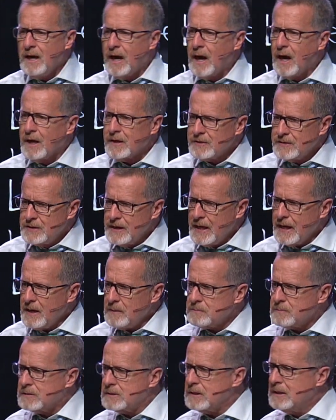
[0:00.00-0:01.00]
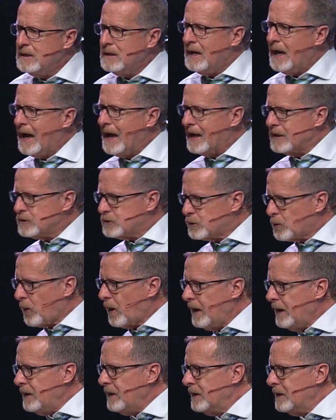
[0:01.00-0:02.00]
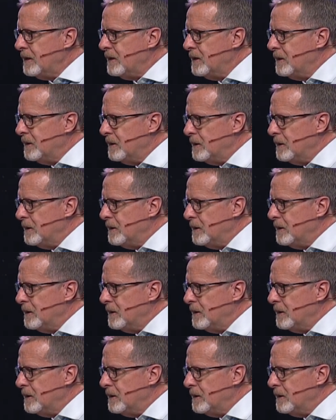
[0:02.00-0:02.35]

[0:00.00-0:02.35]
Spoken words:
adept at trading